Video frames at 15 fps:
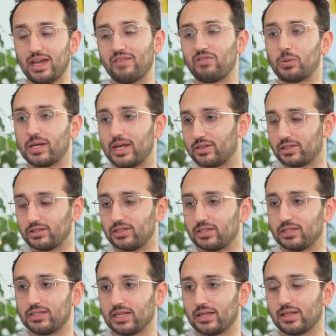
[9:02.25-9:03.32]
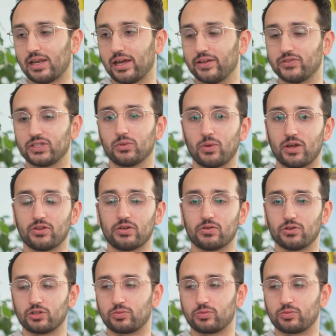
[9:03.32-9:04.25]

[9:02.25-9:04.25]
Everyone has uncertainty in their lives, whether you're an